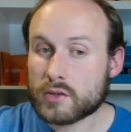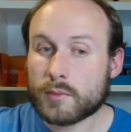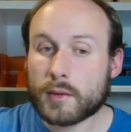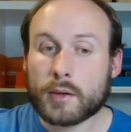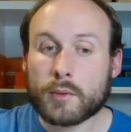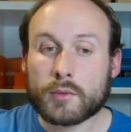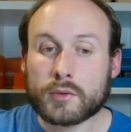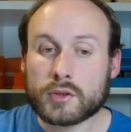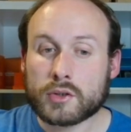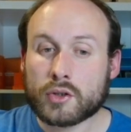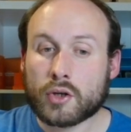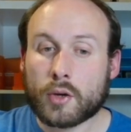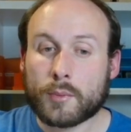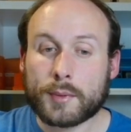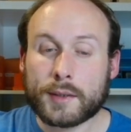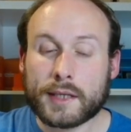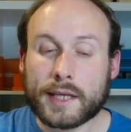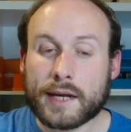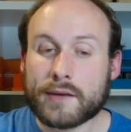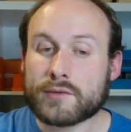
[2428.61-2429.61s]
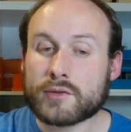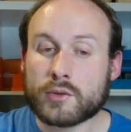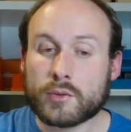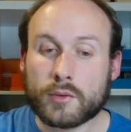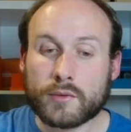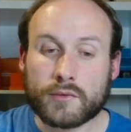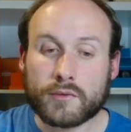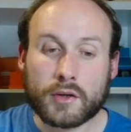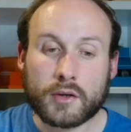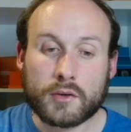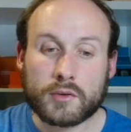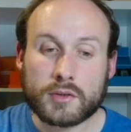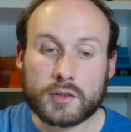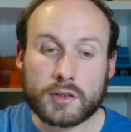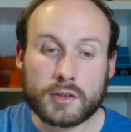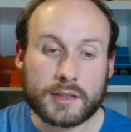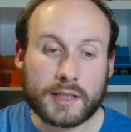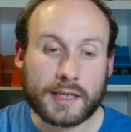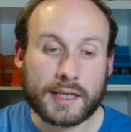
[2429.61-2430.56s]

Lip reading: you might want to copy and have 2 of those.